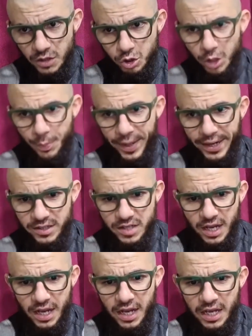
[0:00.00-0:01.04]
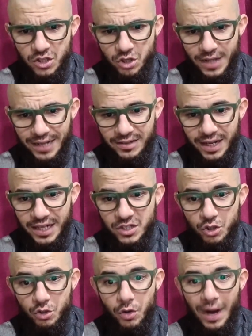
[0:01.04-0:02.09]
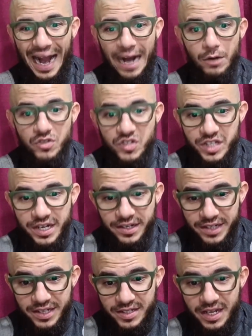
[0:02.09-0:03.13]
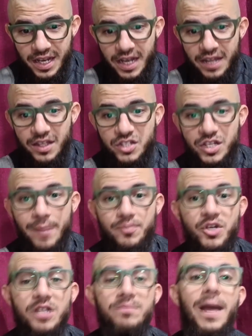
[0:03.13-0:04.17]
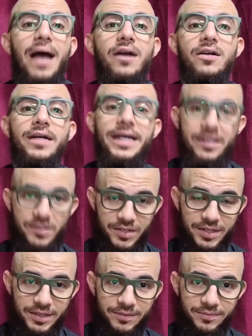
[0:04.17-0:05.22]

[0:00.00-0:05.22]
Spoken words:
to your parents. So that tells you how serious the subject matter is.